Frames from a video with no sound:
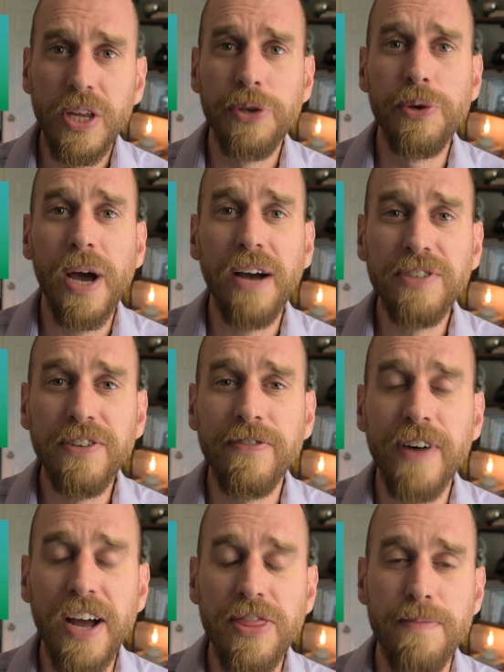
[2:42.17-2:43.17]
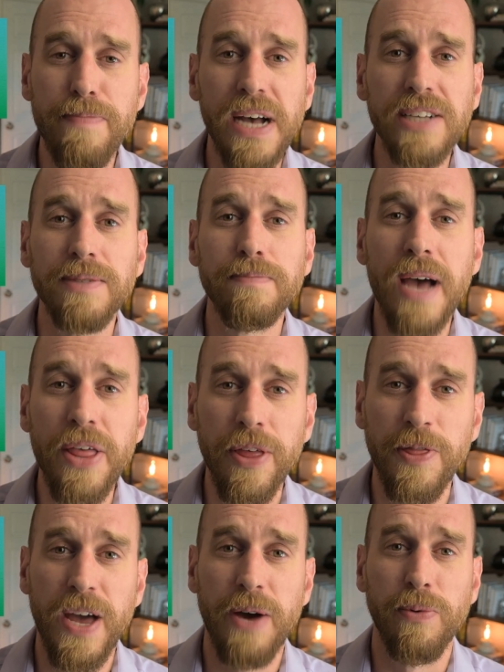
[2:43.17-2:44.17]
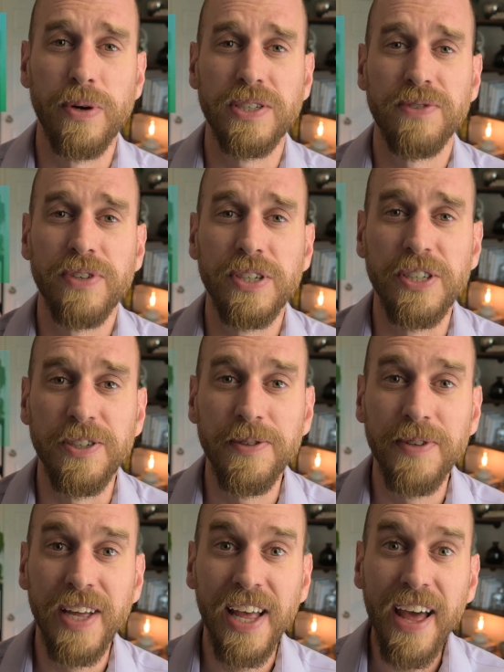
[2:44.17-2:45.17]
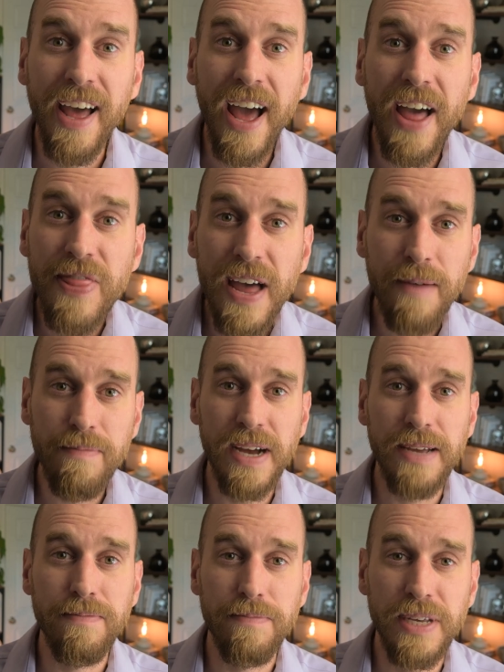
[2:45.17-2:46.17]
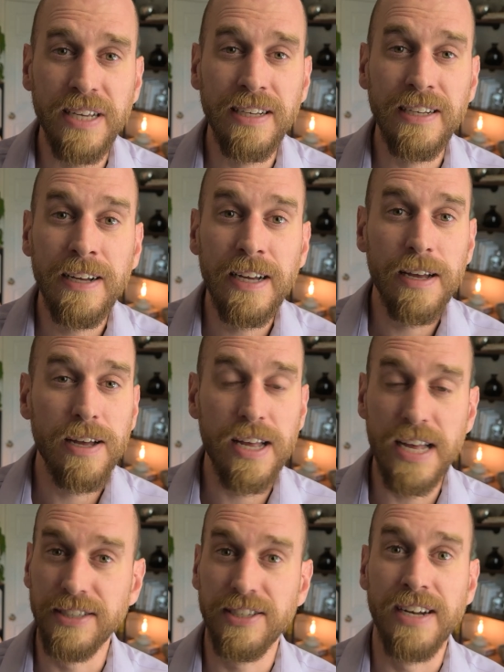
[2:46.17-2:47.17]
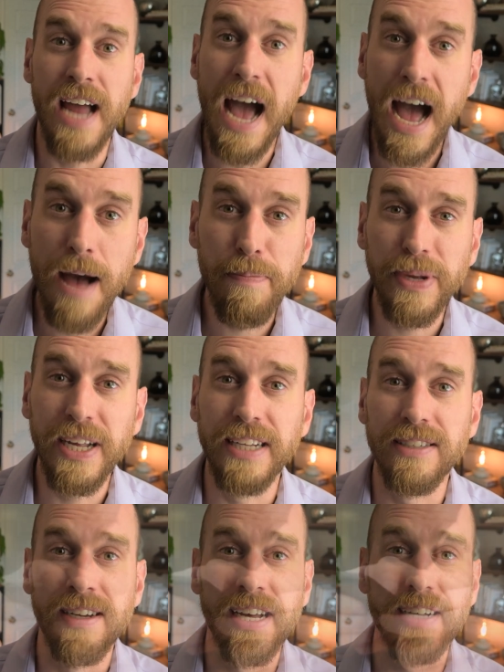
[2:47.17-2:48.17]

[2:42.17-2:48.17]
you have to find the best method that works for you. And that might be, it's an app, it's an